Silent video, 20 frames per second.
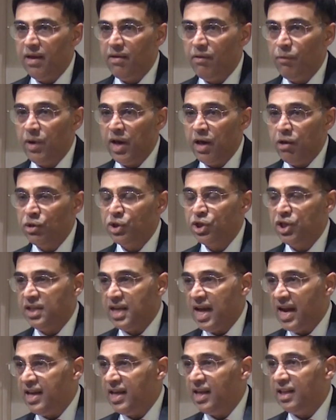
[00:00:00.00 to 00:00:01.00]
We are used to
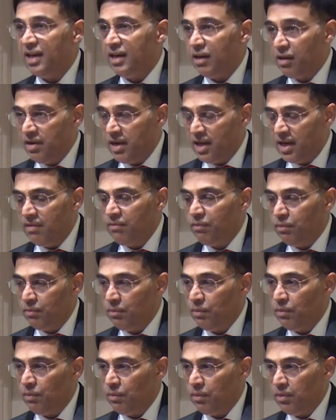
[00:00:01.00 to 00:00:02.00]
the idea
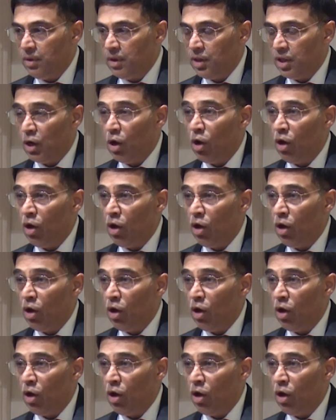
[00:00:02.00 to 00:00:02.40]
that